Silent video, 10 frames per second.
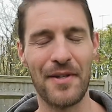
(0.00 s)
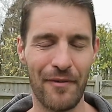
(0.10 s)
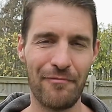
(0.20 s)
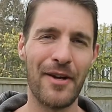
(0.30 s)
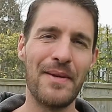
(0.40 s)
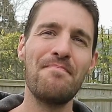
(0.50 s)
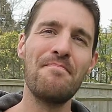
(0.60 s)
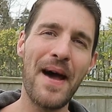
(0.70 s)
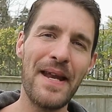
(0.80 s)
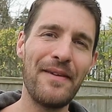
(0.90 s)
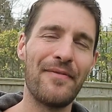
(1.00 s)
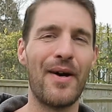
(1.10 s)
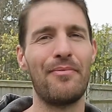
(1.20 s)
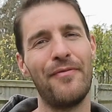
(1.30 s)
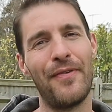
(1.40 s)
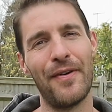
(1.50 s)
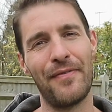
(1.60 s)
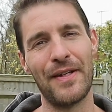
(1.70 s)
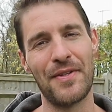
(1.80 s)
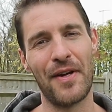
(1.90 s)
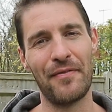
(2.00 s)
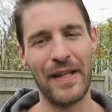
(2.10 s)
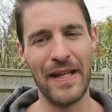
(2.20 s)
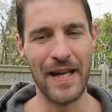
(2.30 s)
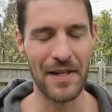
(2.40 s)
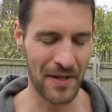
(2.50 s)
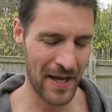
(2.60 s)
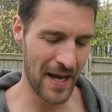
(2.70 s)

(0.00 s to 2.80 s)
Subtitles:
So I've run in many Vibram Fivefingers over the years,